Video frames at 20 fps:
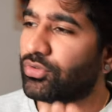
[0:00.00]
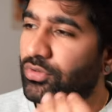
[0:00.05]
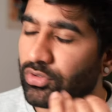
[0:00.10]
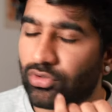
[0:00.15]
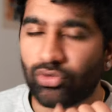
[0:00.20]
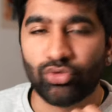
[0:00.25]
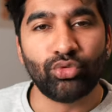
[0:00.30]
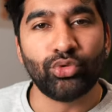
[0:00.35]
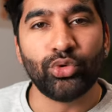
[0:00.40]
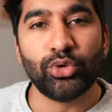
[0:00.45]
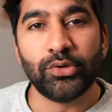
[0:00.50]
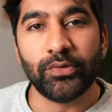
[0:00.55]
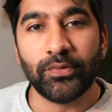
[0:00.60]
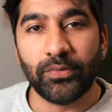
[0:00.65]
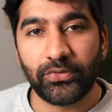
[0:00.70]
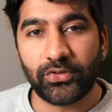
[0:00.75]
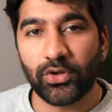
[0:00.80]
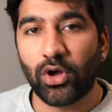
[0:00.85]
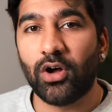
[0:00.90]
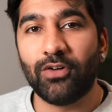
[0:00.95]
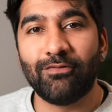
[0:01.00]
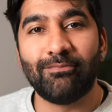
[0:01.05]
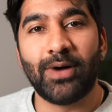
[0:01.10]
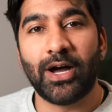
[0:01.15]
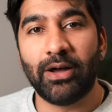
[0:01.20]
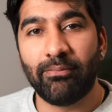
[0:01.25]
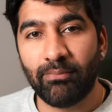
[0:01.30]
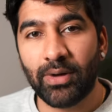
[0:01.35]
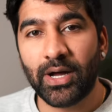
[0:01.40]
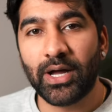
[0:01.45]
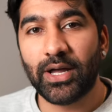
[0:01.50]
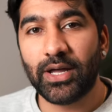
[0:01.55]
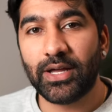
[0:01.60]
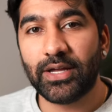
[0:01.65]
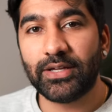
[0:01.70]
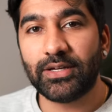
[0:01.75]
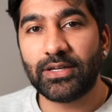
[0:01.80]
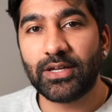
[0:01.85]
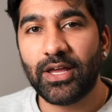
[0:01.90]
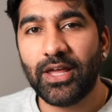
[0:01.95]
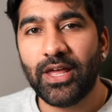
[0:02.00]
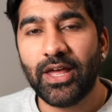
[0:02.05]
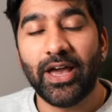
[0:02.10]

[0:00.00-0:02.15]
the grooves of my mind,